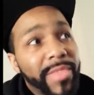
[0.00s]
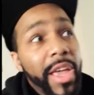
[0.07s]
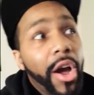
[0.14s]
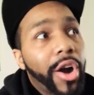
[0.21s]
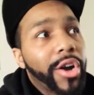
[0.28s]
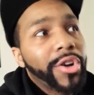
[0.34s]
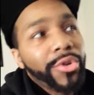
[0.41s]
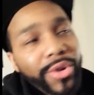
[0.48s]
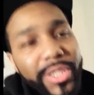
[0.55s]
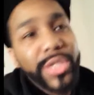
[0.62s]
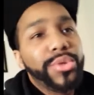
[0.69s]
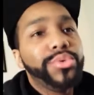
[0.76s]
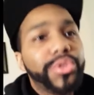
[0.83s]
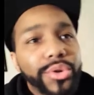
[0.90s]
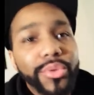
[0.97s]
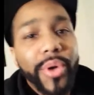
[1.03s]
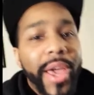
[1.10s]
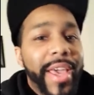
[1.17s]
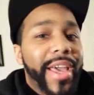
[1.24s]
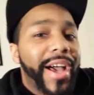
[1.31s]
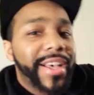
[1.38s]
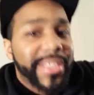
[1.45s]
They are going to
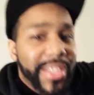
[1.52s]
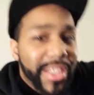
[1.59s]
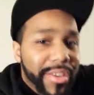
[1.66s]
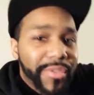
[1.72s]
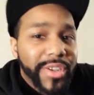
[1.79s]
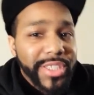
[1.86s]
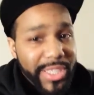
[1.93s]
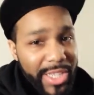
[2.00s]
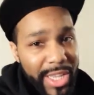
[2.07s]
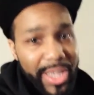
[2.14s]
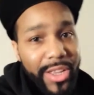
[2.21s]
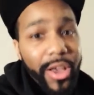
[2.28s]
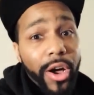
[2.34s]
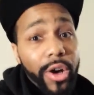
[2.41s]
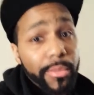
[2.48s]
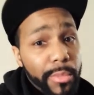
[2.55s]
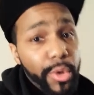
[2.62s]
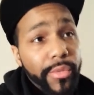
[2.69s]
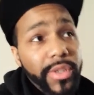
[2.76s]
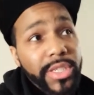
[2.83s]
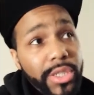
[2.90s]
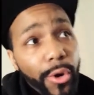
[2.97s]
do a Godzilla versus King Kong
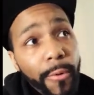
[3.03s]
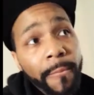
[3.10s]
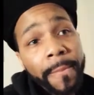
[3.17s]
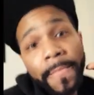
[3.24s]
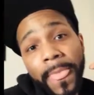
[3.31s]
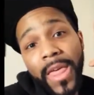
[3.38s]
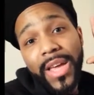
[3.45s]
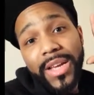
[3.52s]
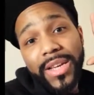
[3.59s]
movie. So